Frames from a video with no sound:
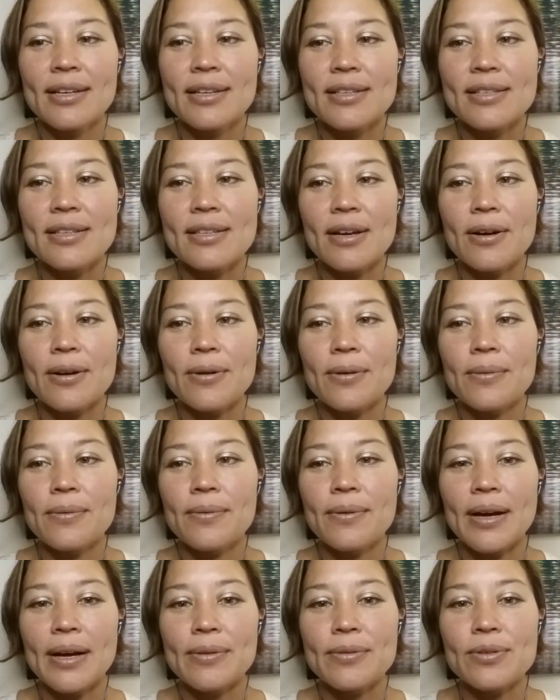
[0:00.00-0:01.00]
So
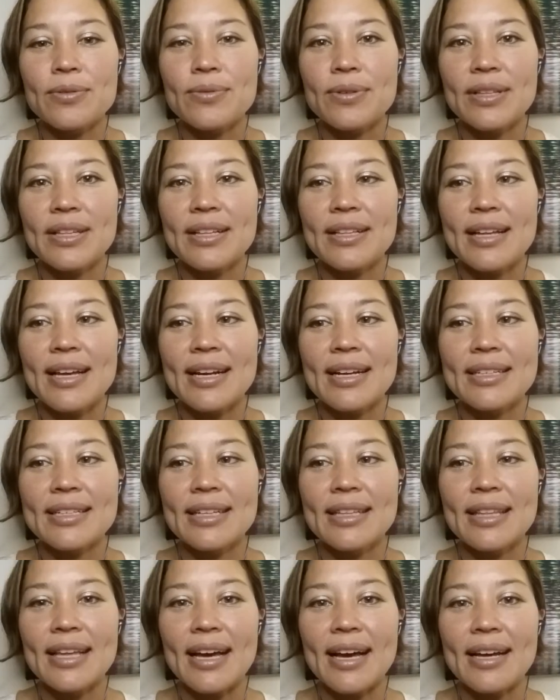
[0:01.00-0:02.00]
I was really glad I
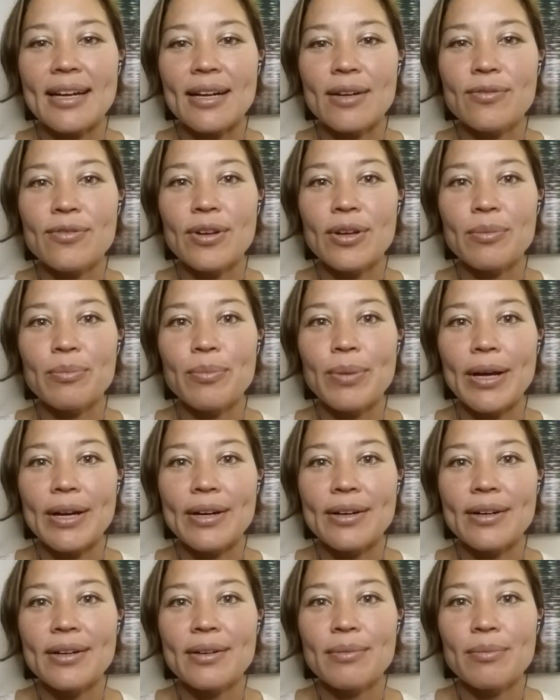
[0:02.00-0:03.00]
did that. I felt
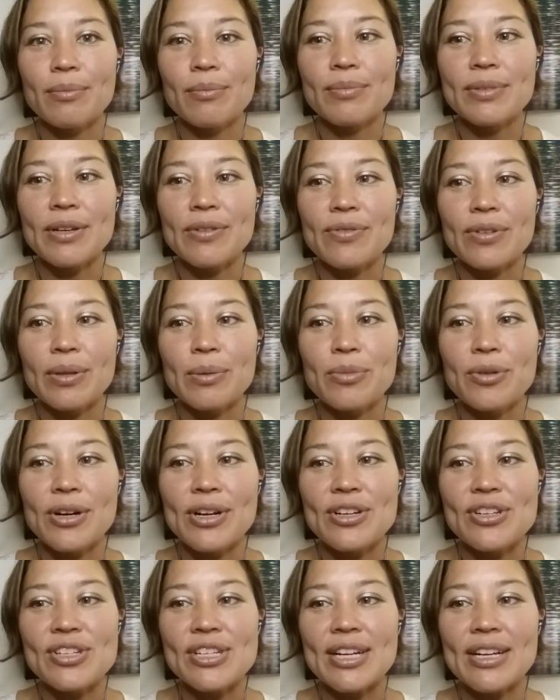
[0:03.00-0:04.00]
better, definitely more
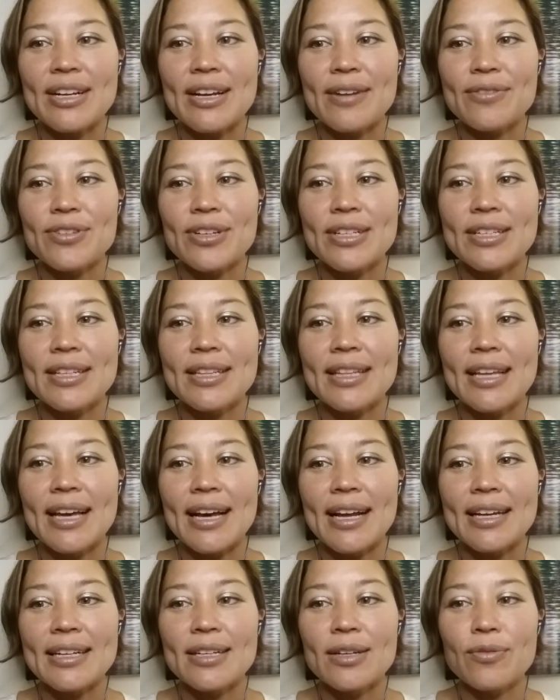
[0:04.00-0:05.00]
energetic after I did
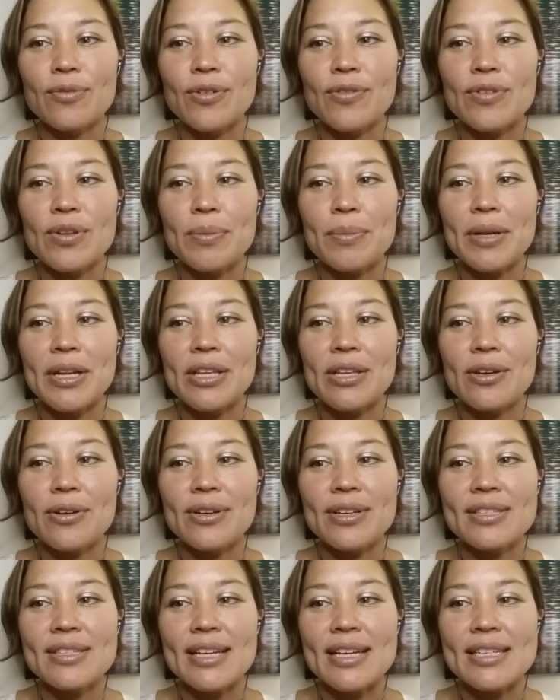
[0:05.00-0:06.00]
that. I did a 15-minute
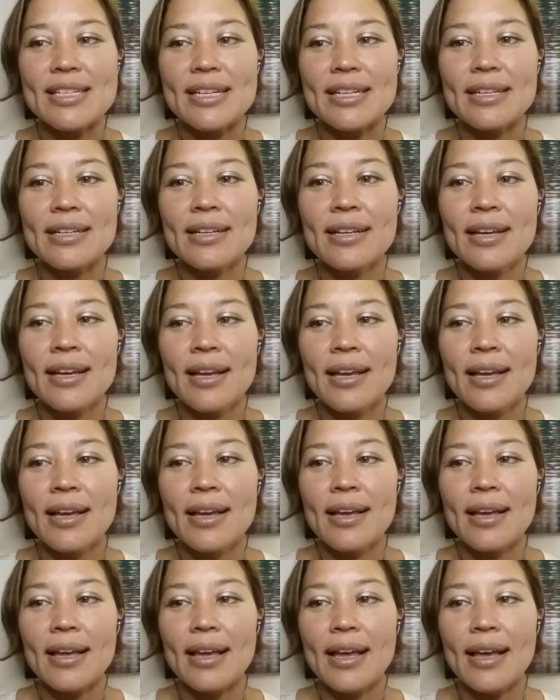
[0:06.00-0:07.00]
yoga session,
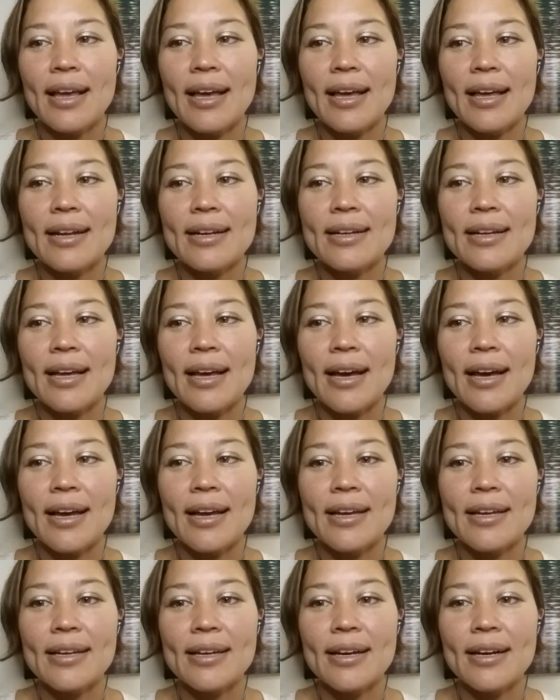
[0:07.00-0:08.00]
and
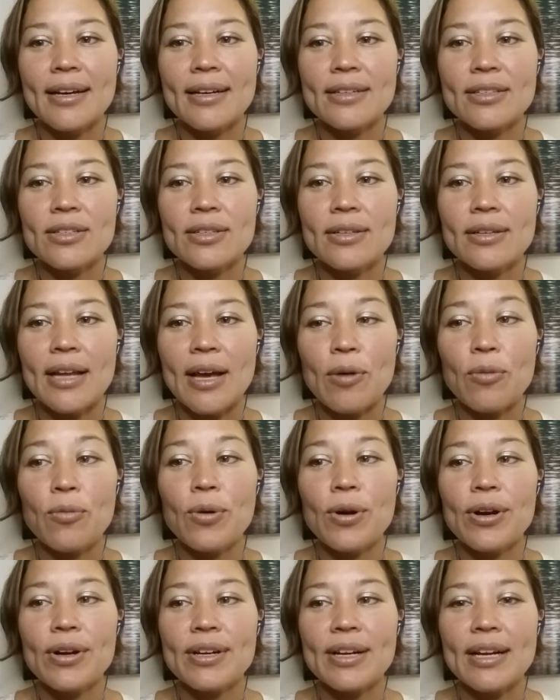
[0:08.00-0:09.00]
at
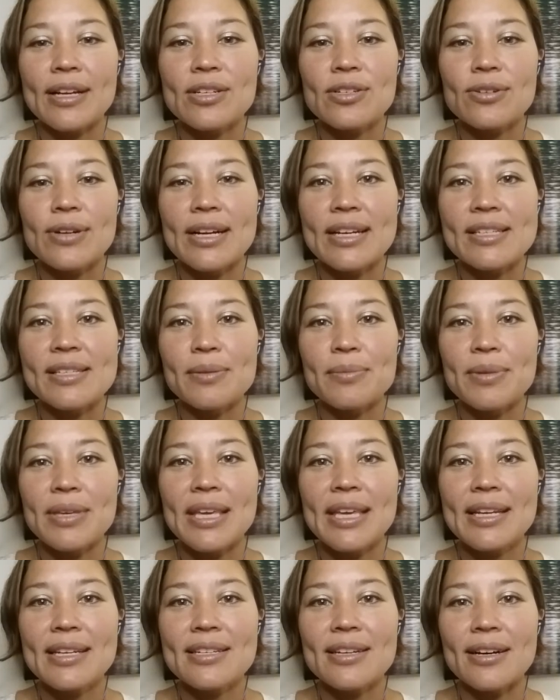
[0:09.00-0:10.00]
work, I drank some
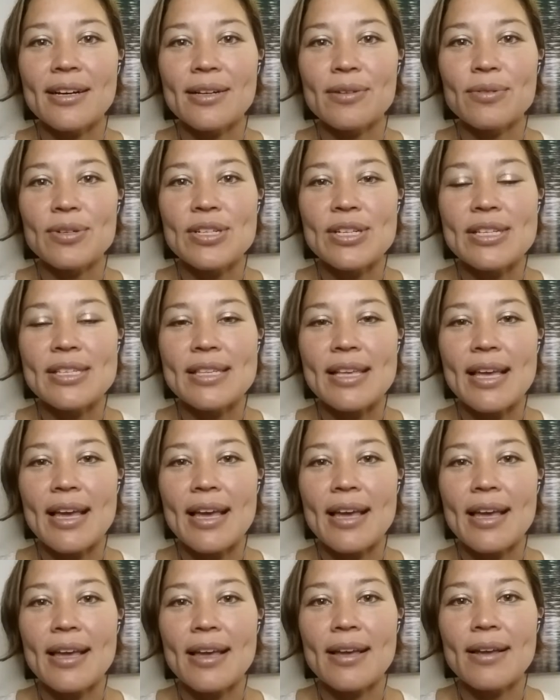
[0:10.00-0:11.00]
Quinton, which is
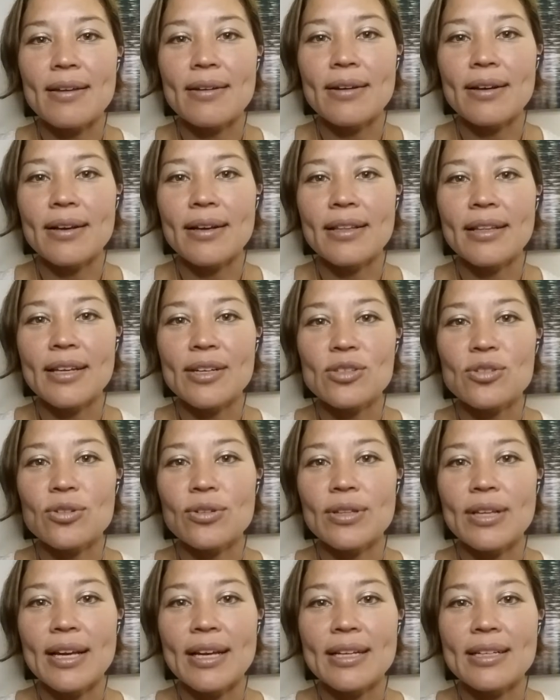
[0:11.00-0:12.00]
a
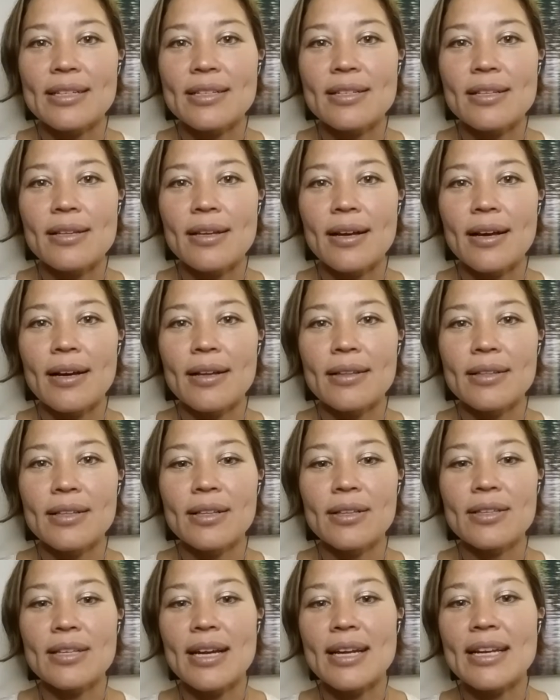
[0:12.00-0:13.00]
electrolyte,
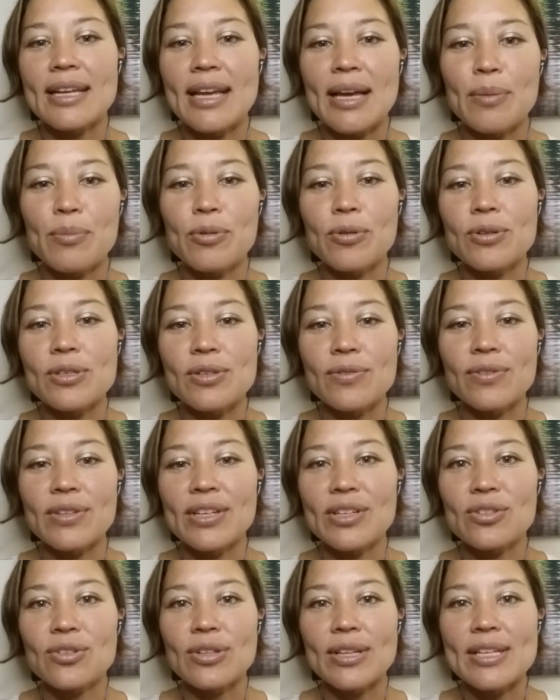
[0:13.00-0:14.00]
little tiny ampules of
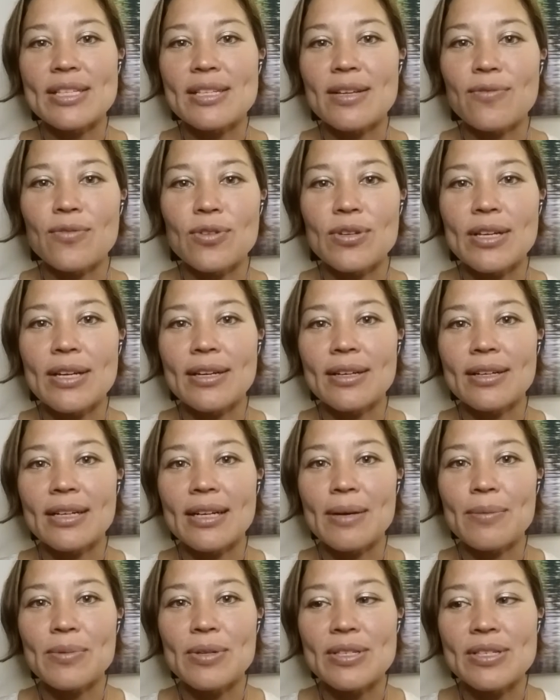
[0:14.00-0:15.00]
electrolyte stuff you take on an
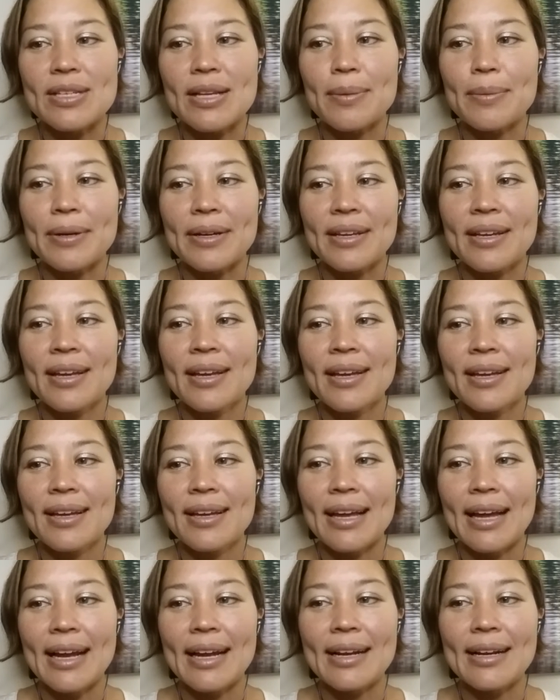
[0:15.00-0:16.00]
empty stomach.
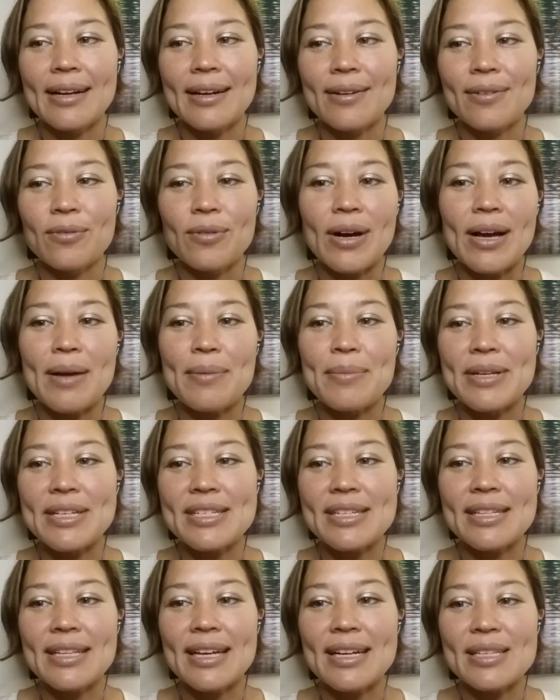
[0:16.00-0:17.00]
And why I
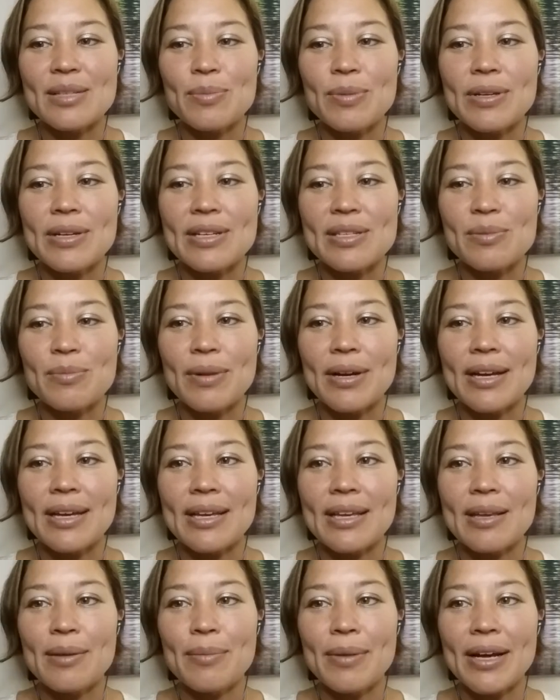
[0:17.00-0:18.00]
mentioned that is because
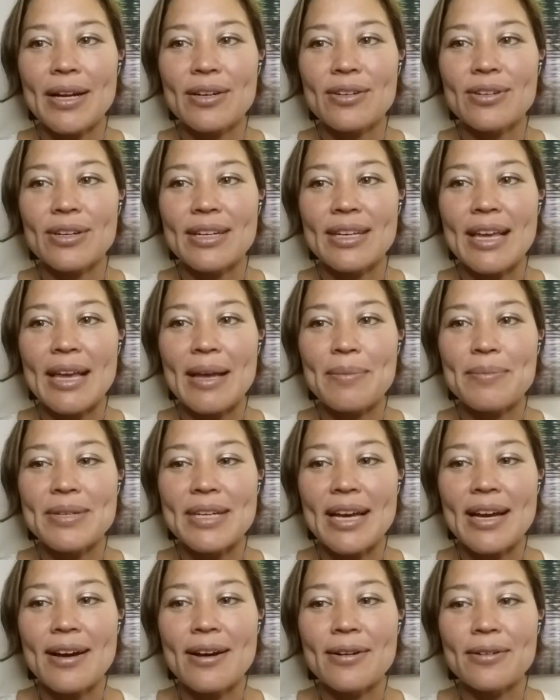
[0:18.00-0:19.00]
my hematocrit came
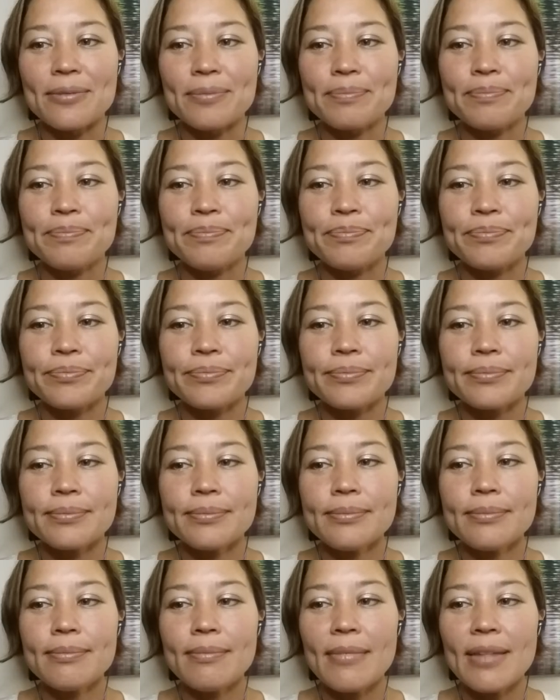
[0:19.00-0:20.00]
down
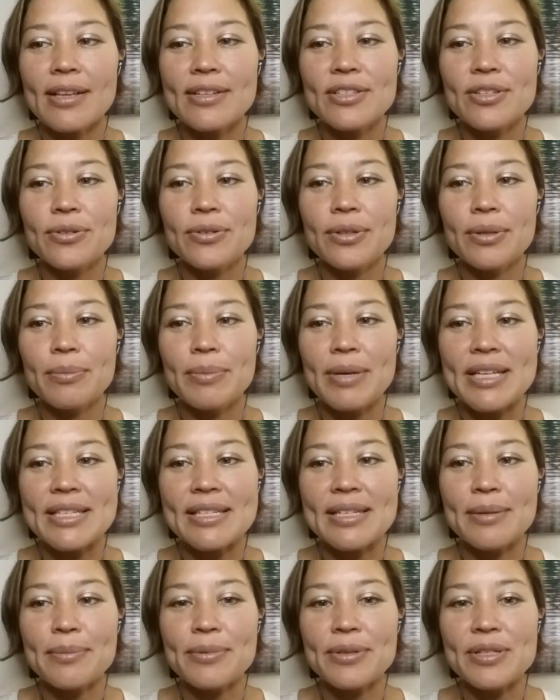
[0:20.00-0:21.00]
to the
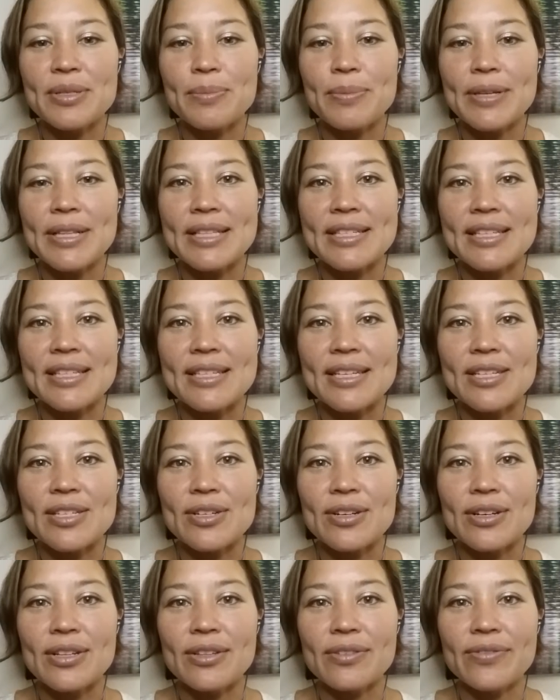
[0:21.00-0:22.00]
best number it's been since I
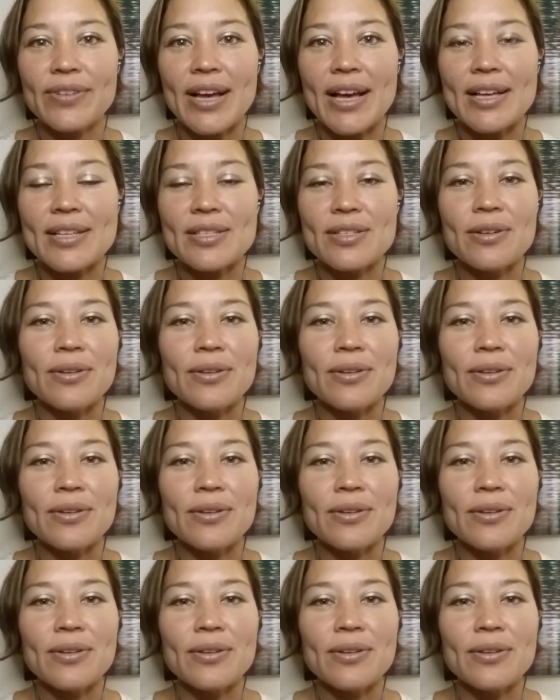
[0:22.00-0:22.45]
started the fast.